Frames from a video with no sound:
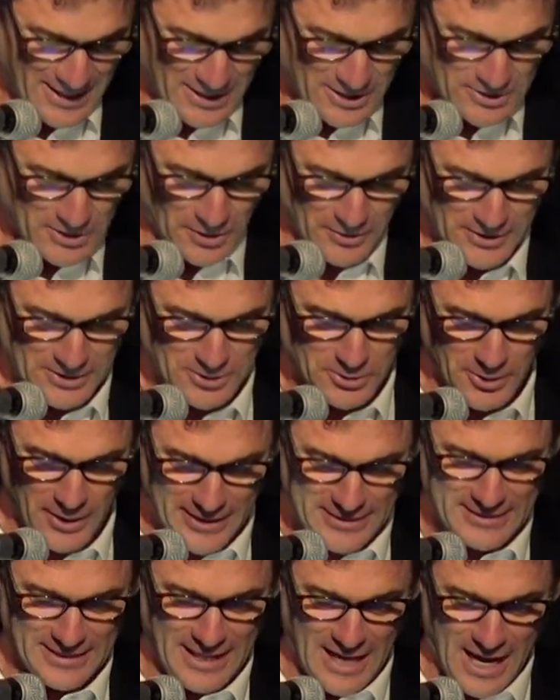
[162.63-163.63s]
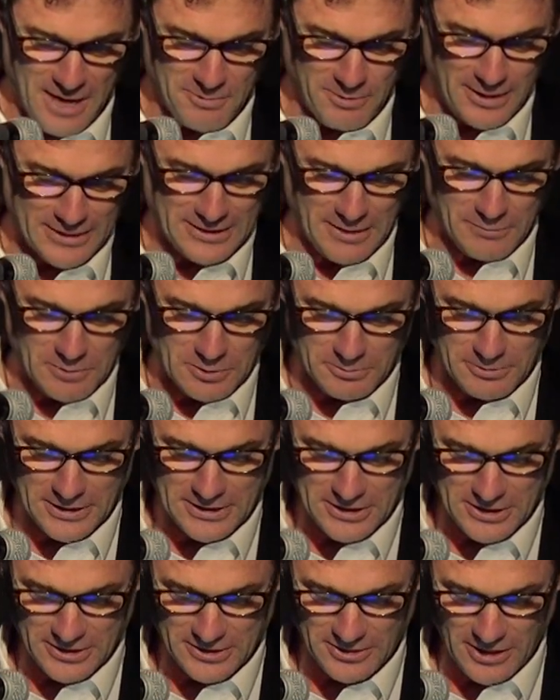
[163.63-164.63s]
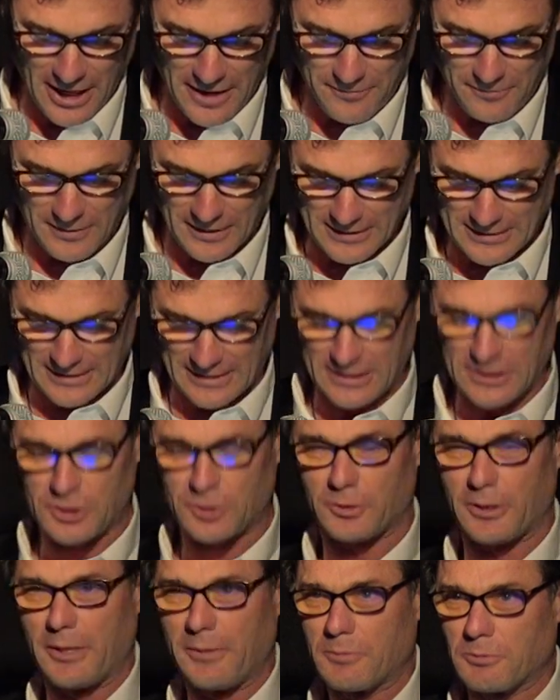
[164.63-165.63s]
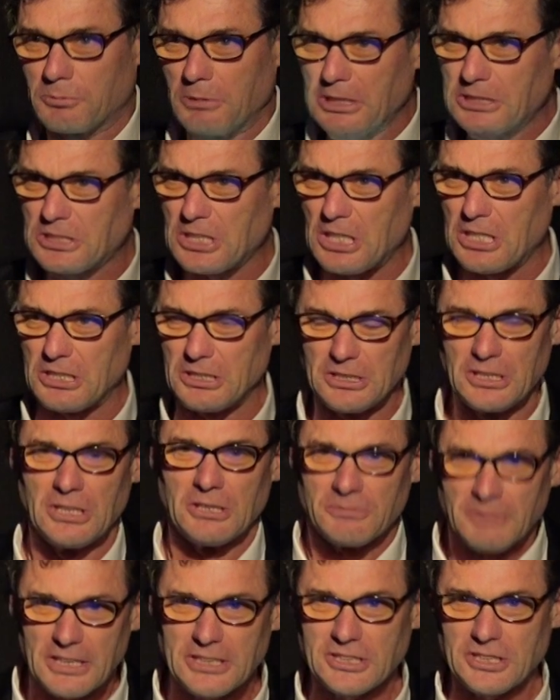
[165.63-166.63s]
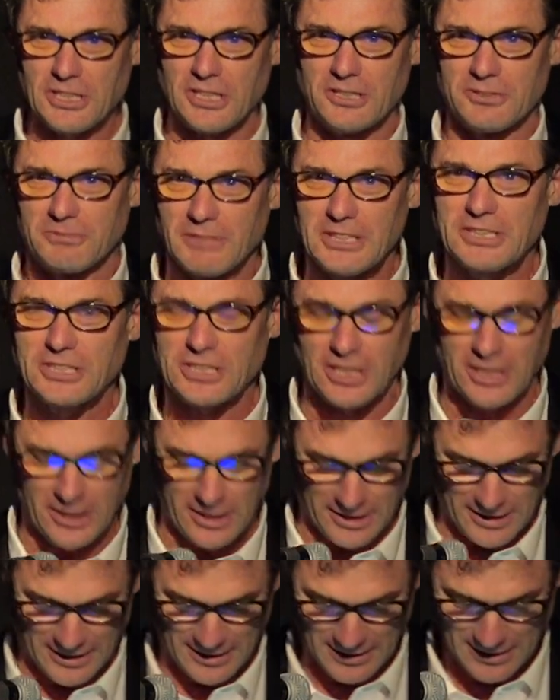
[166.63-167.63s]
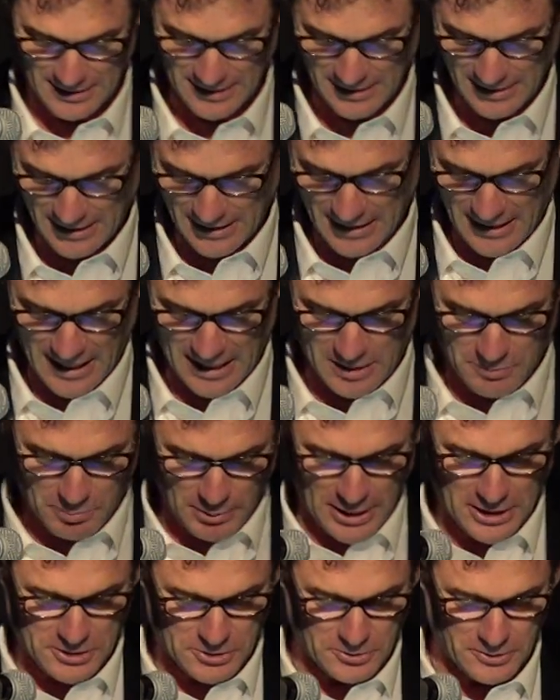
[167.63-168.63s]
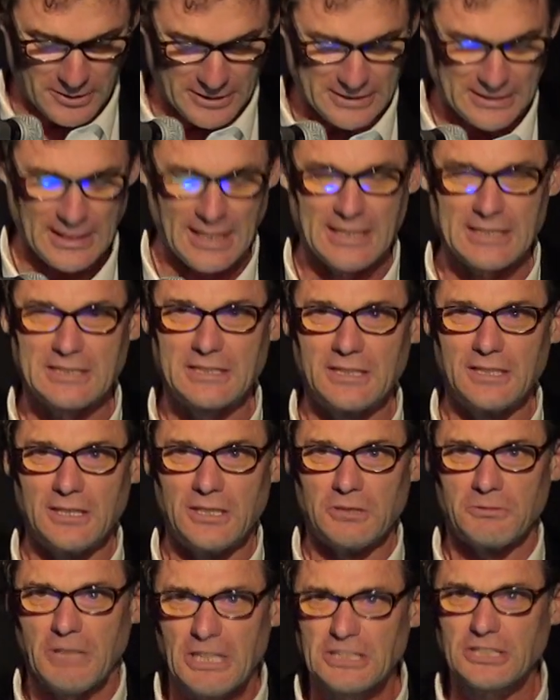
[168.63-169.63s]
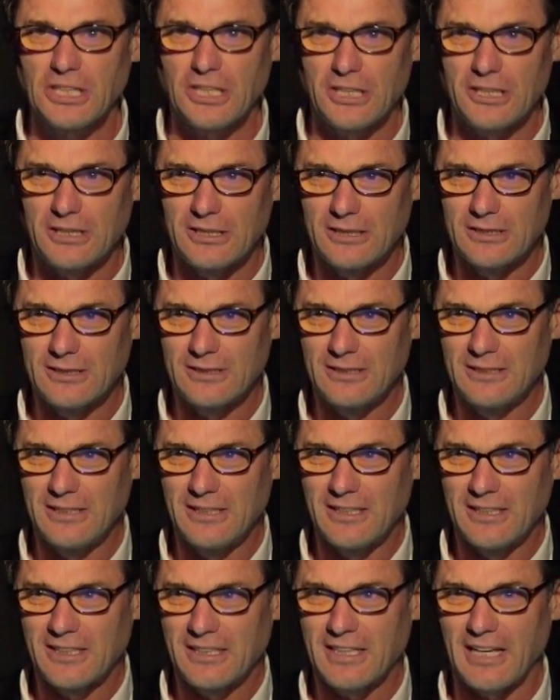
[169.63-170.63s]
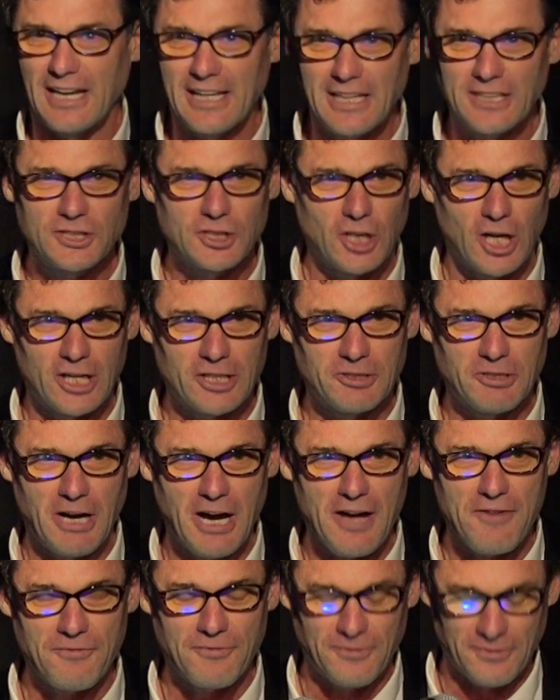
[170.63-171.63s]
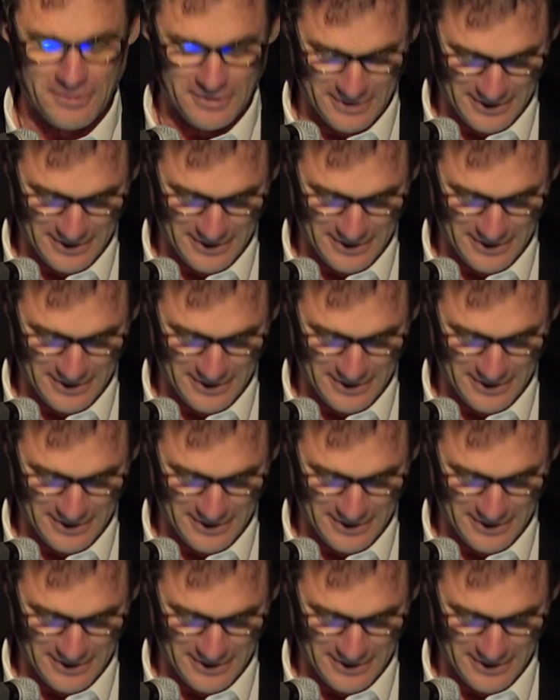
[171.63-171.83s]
So this crazy guy runs up to Richard Dreyfuss, and he screams, Richard, Richard, Richard. And he breaks through and he says, Richard, can I get your autograph?